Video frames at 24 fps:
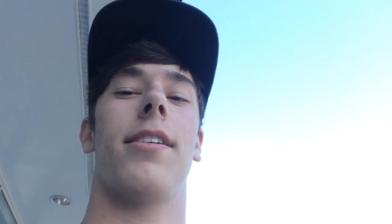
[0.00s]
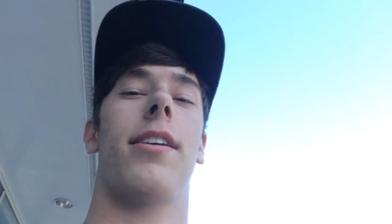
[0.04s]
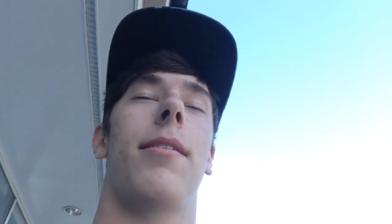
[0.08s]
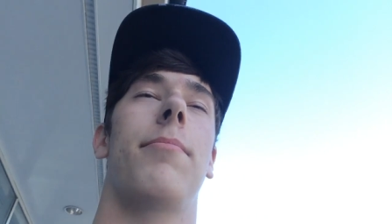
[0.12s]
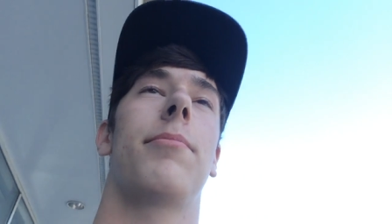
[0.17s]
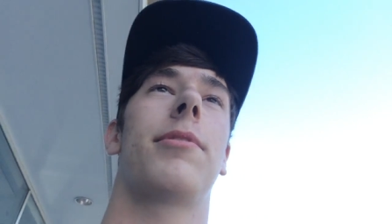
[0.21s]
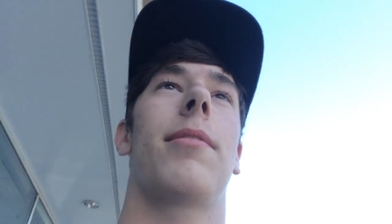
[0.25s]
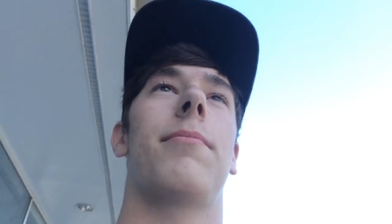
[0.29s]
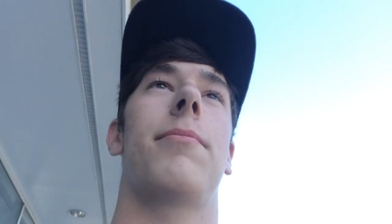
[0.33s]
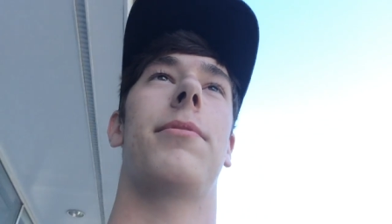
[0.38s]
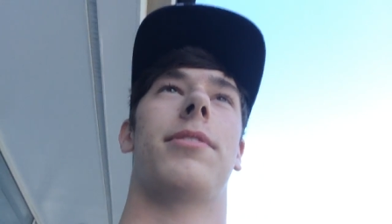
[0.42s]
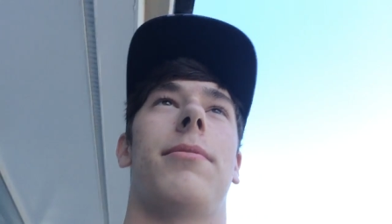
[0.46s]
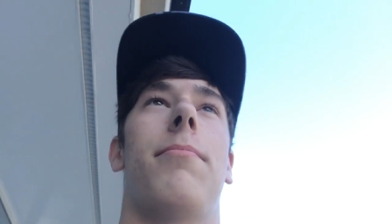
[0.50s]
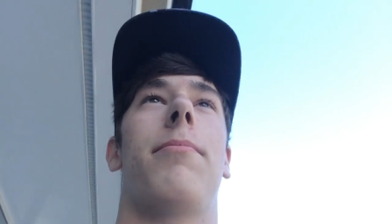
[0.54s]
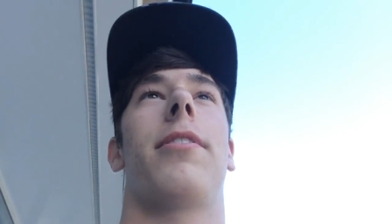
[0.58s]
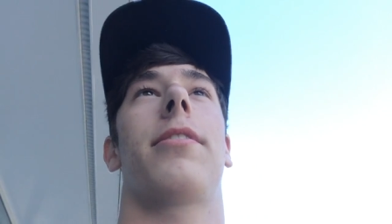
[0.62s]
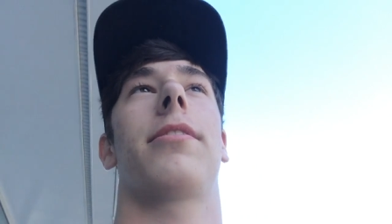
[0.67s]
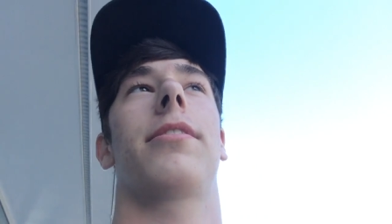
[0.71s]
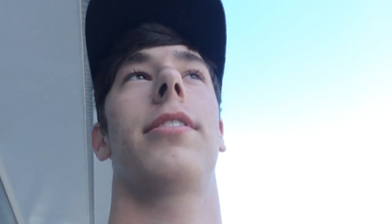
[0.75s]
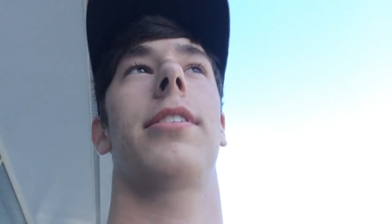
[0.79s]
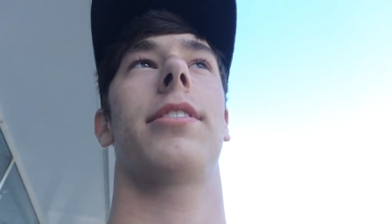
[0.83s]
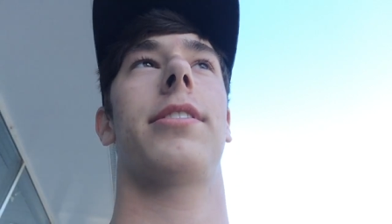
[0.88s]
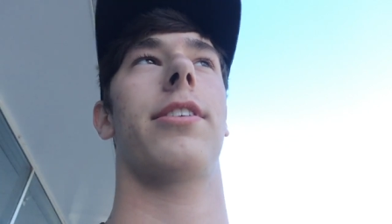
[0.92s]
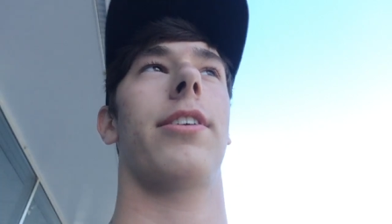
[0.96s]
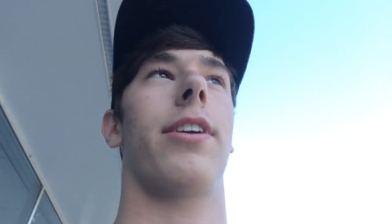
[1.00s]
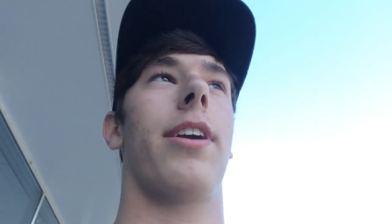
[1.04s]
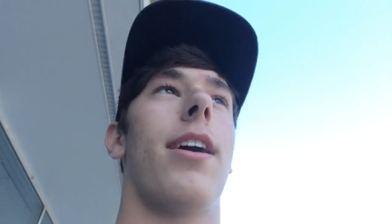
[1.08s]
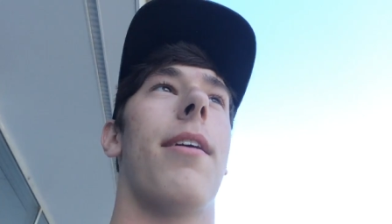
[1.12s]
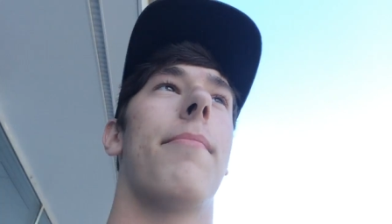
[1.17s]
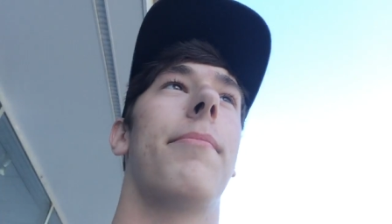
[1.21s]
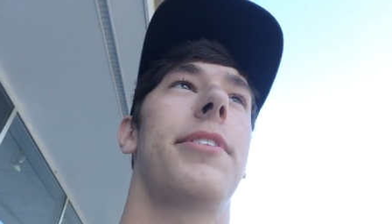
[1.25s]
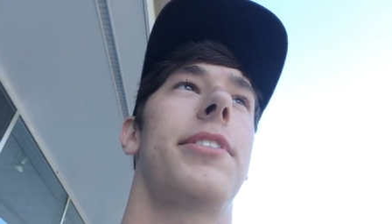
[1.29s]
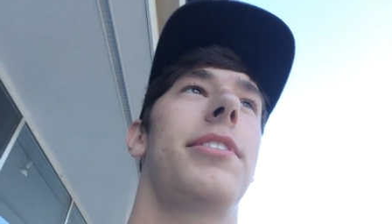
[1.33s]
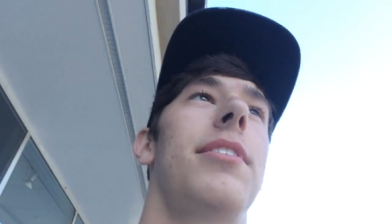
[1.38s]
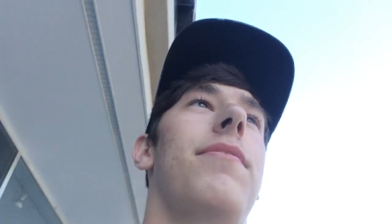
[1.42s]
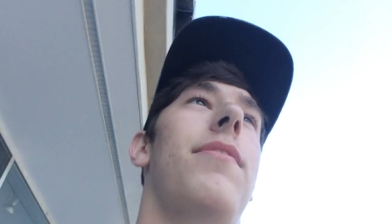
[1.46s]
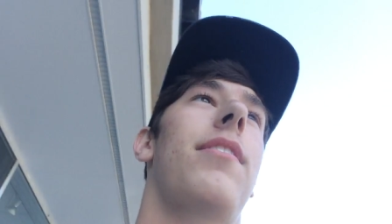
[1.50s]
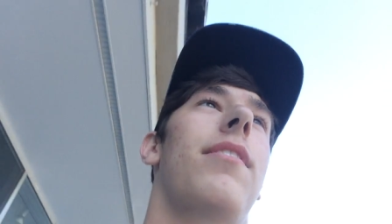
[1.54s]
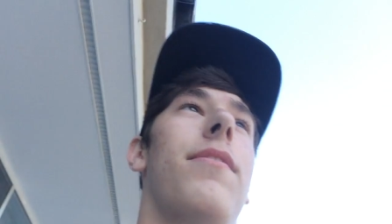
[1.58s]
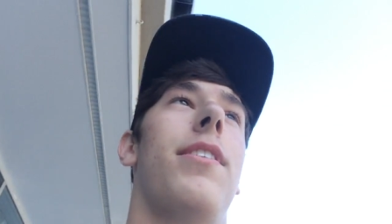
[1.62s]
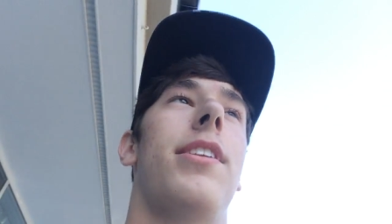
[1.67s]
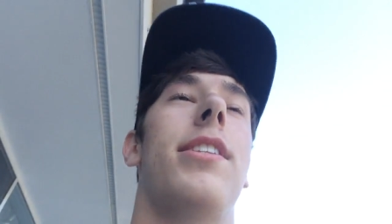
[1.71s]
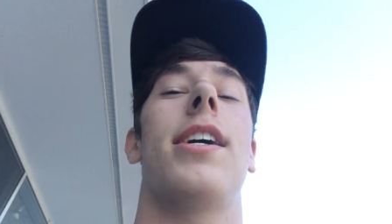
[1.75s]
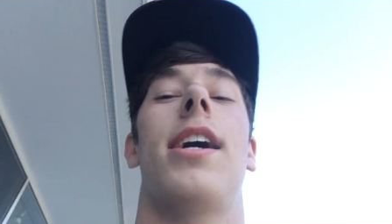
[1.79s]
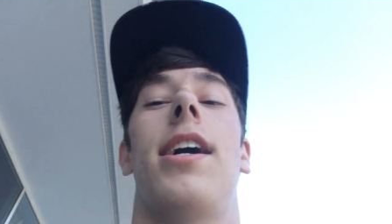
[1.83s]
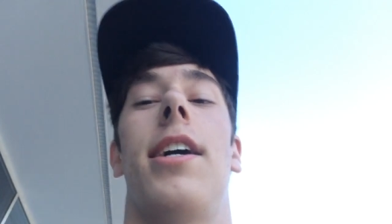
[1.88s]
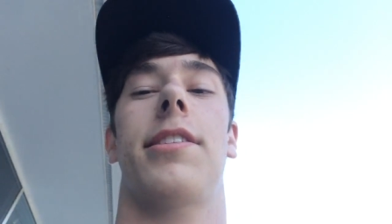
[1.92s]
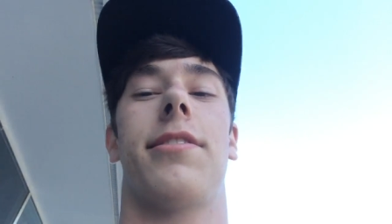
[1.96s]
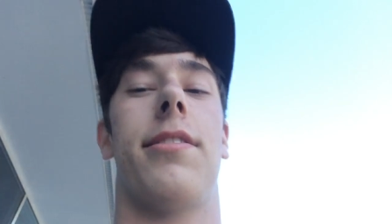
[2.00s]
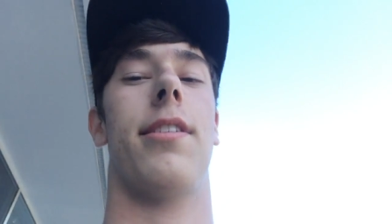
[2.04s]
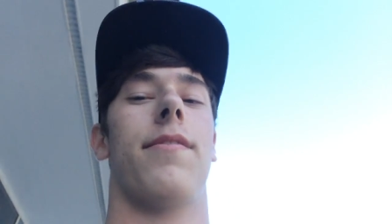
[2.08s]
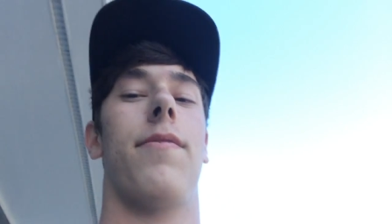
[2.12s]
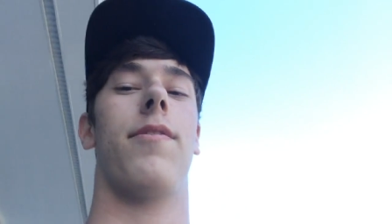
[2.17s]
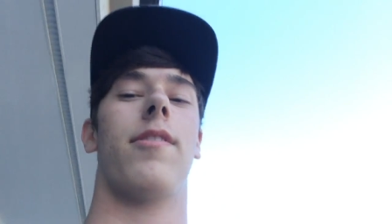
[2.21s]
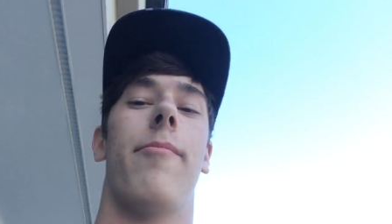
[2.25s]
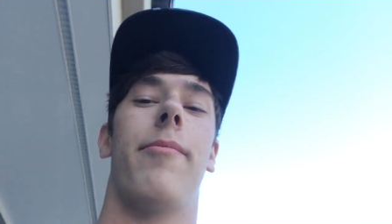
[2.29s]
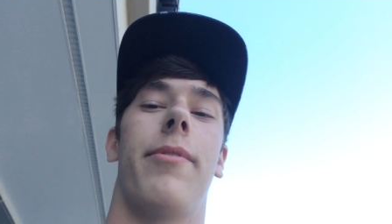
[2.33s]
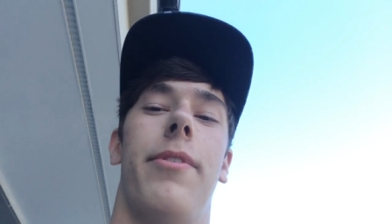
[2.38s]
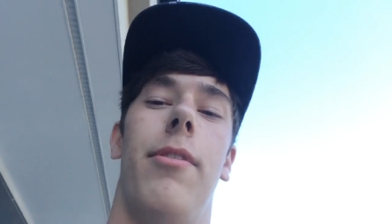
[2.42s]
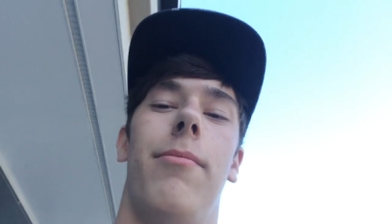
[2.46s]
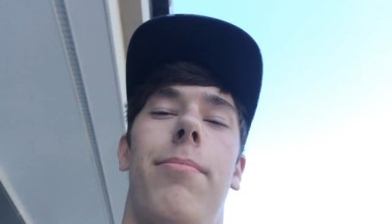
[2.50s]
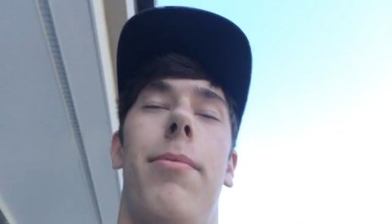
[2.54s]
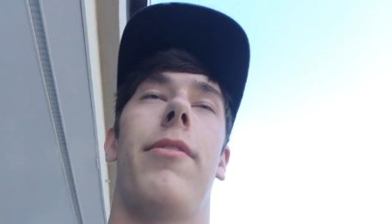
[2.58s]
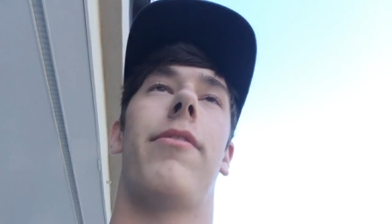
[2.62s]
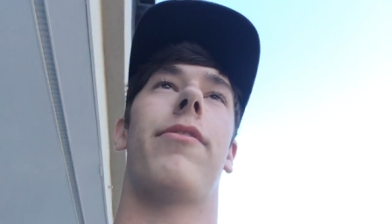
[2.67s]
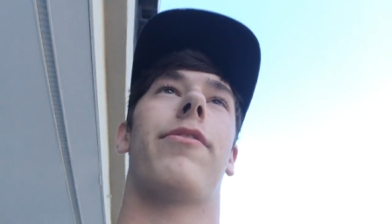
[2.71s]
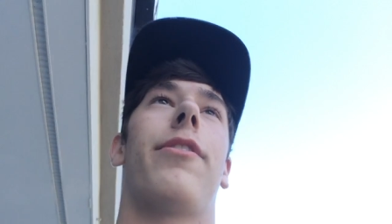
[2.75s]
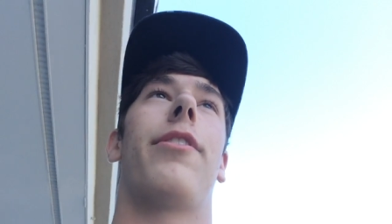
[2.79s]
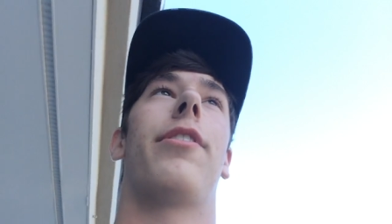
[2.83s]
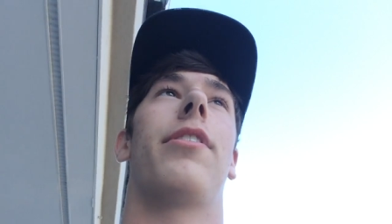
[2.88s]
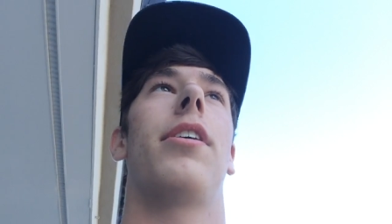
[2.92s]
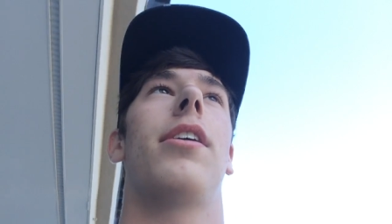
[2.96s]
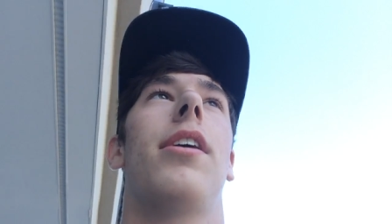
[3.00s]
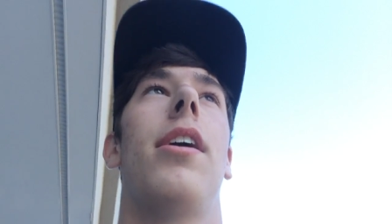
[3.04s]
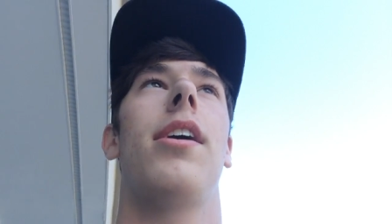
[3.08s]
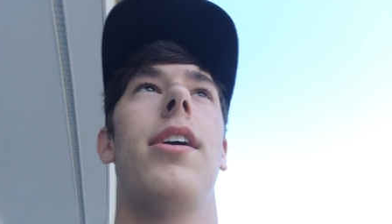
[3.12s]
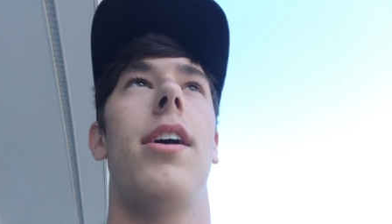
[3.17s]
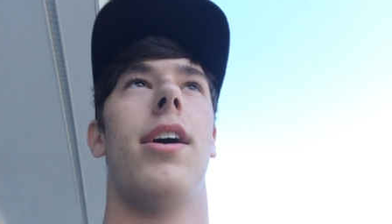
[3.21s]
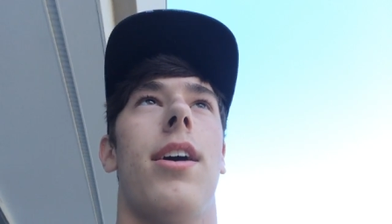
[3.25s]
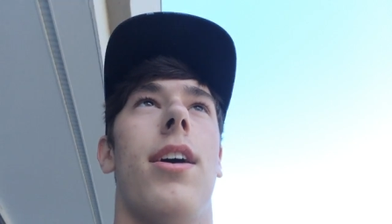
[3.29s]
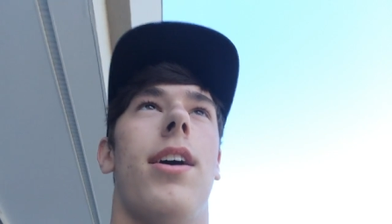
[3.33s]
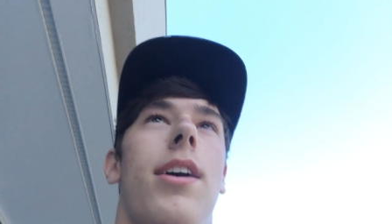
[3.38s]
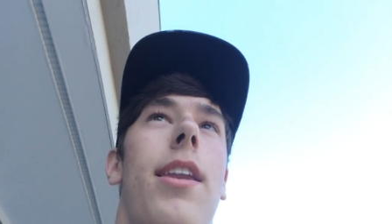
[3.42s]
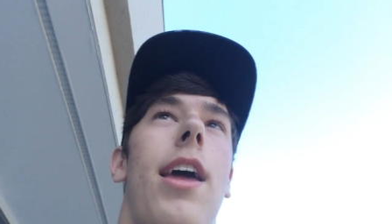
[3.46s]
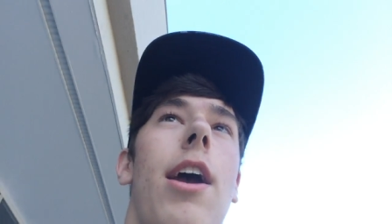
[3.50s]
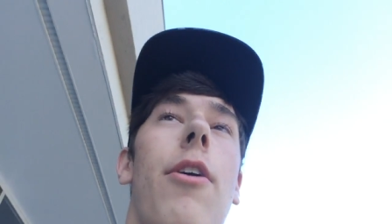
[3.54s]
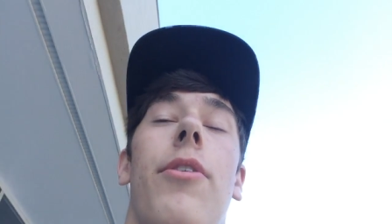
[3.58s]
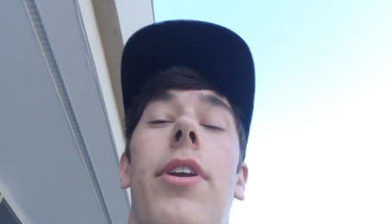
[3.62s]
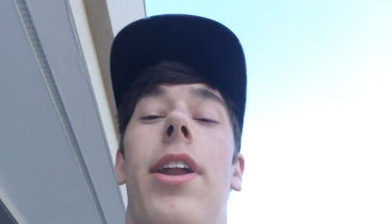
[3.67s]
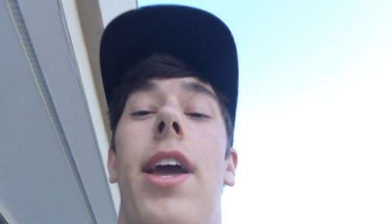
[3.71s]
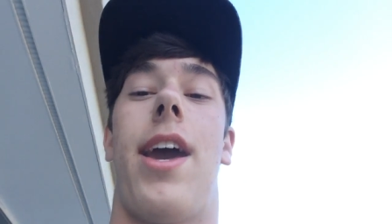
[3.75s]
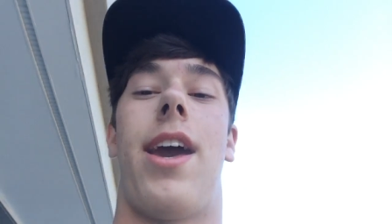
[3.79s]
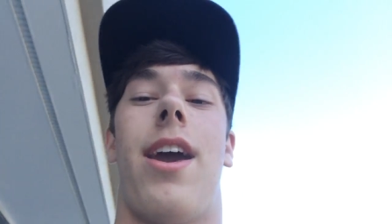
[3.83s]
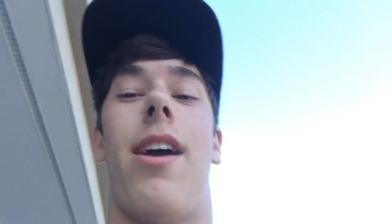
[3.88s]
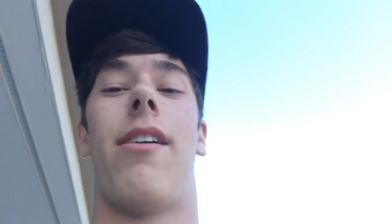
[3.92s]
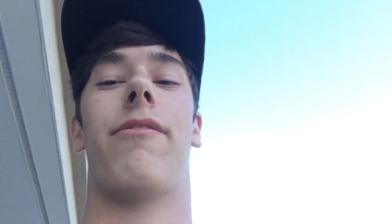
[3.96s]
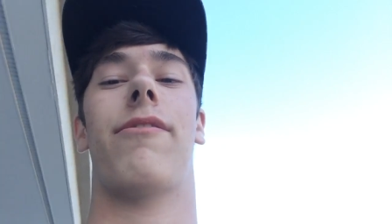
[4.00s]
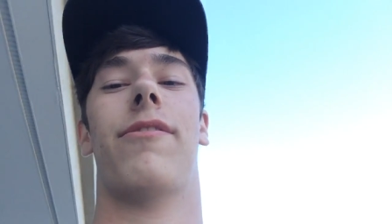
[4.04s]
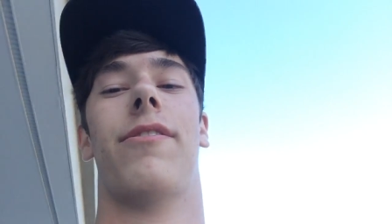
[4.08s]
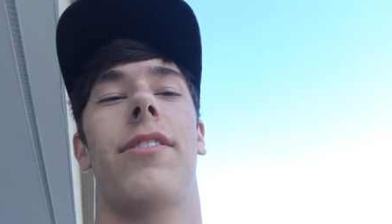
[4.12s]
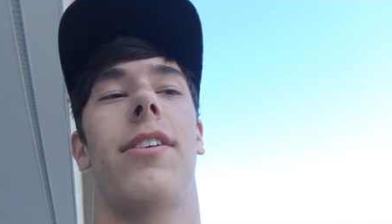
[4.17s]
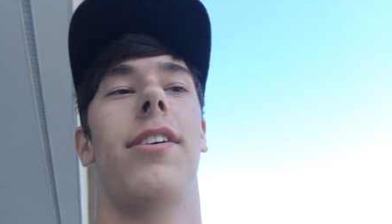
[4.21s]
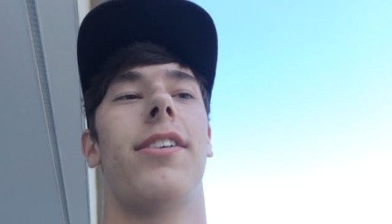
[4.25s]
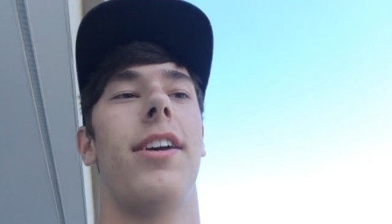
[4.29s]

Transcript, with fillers: GameStop is in the parking lot of Target. I'm gonna see if they have any docks left. They've been open for an hour and a half.